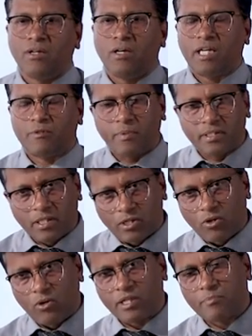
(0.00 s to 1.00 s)
as per the
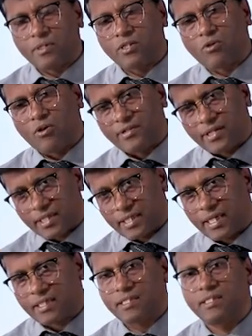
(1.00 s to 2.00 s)
law, as per the Contract
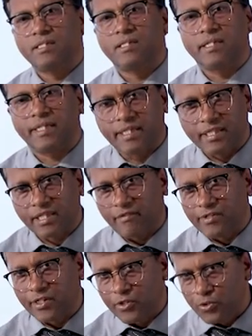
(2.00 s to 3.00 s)
Act
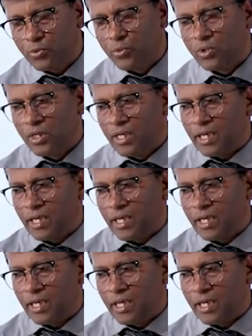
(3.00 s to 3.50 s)
1872,